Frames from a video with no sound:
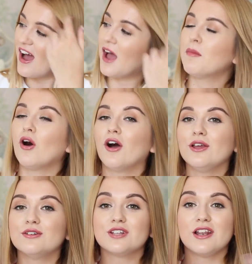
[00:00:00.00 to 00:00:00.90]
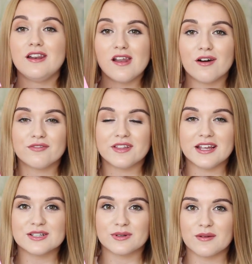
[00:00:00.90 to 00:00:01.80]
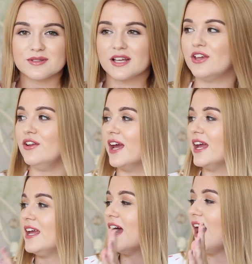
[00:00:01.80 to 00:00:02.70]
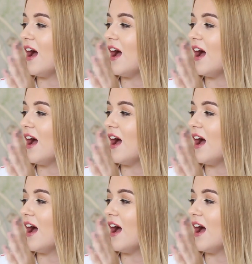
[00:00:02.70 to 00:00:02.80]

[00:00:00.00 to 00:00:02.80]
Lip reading: I used to love these when I was at uni.